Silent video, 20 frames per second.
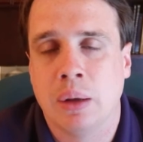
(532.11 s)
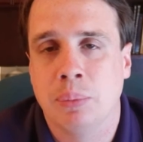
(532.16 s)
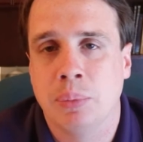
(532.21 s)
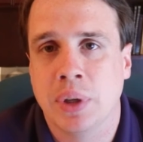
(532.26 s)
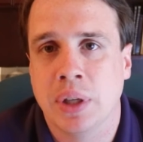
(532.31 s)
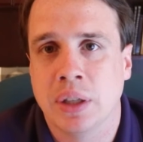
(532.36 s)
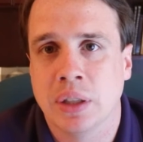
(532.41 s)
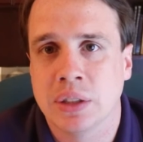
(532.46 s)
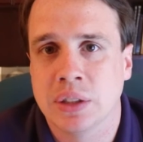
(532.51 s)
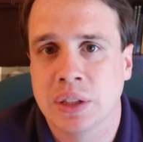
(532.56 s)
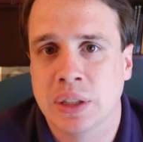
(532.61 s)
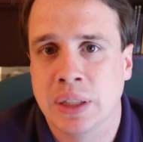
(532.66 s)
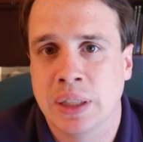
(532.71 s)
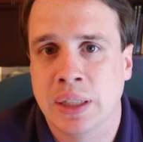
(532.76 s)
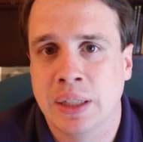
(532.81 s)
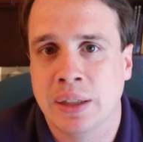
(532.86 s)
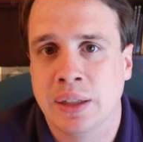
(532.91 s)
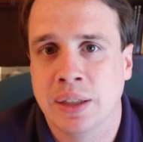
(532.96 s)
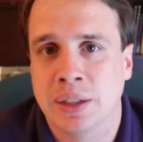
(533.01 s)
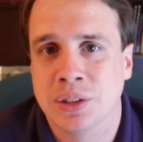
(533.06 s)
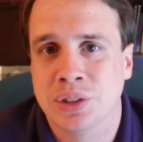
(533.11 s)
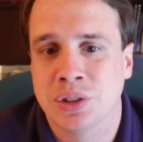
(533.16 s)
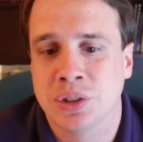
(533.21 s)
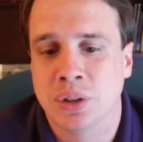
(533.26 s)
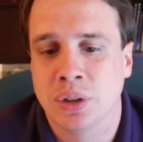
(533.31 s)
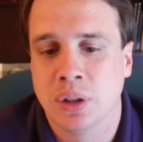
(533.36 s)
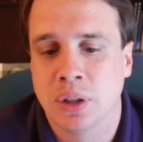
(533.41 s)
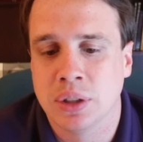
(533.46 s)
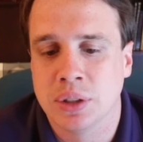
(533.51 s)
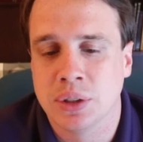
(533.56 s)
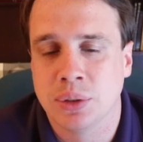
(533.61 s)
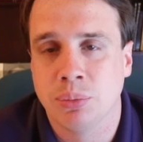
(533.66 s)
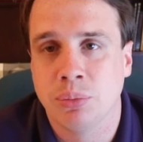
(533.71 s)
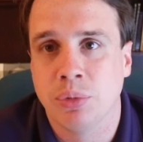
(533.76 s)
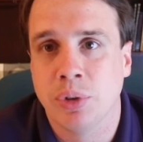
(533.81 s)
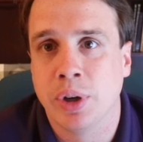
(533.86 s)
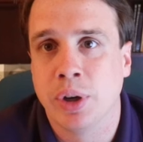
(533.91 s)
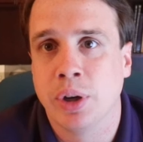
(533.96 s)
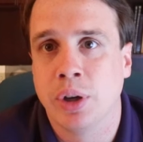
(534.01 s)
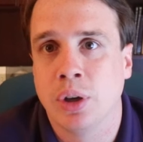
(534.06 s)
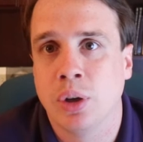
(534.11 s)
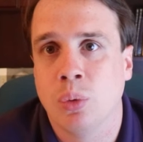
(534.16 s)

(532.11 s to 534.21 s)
because it does some very